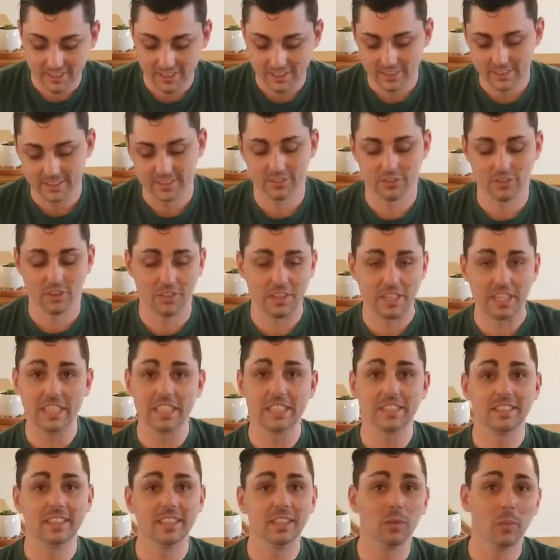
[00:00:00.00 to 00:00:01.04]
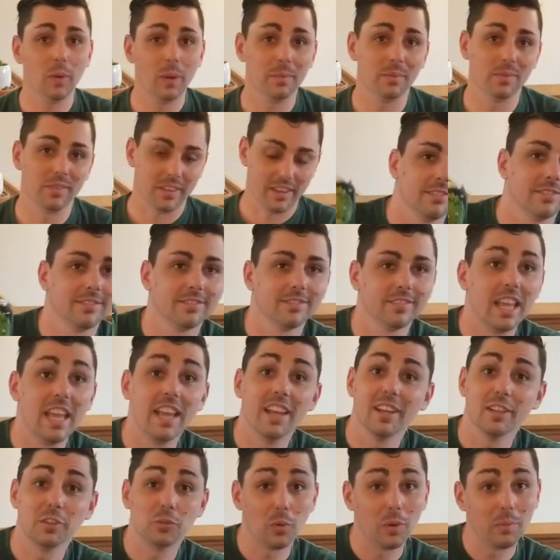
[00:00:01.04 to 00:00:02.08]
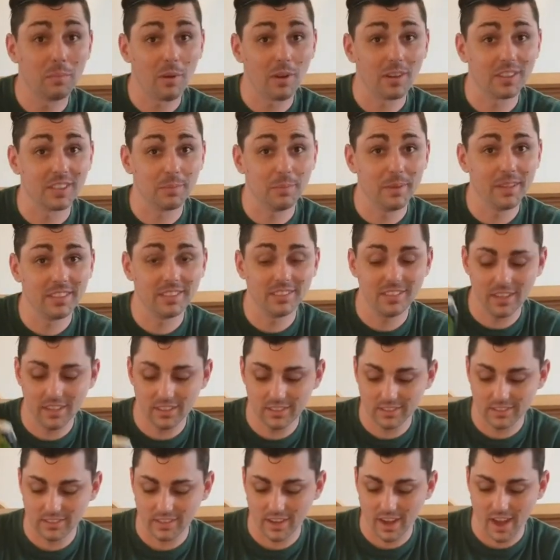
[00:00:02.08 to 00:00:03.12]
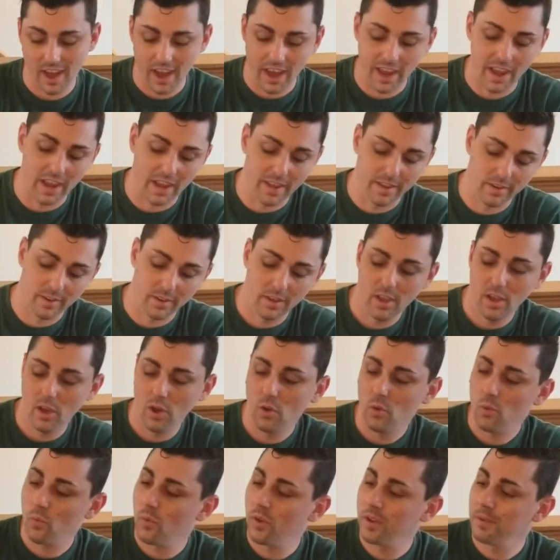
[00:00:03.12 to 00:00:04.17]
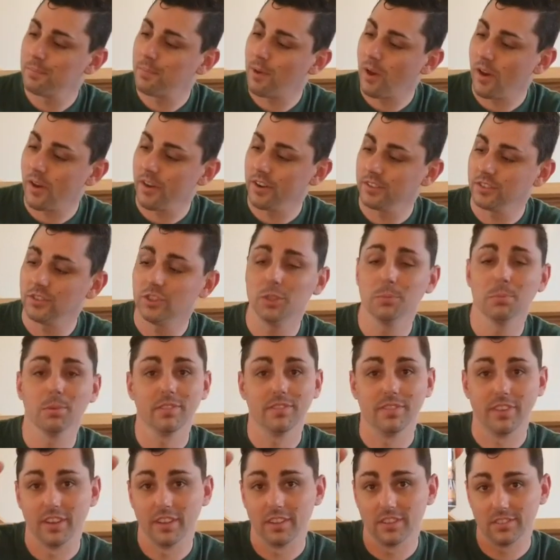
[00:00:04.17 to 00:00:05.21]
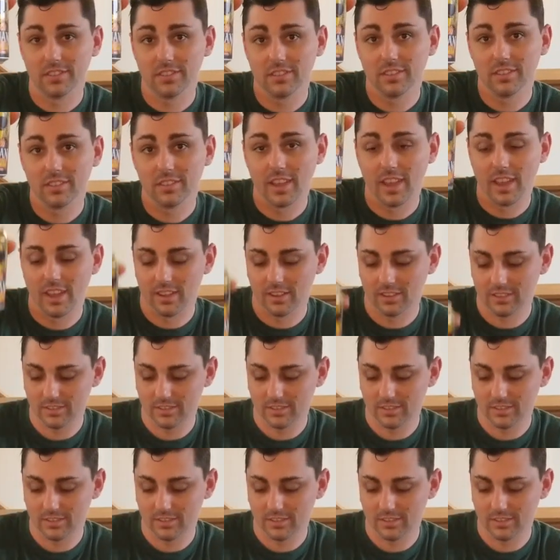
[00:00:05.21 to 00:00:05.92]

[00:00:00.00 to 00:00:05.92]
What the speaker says: It's on the Elysian website. It's 1 part Space Dust and 1 part Superfuzz ale.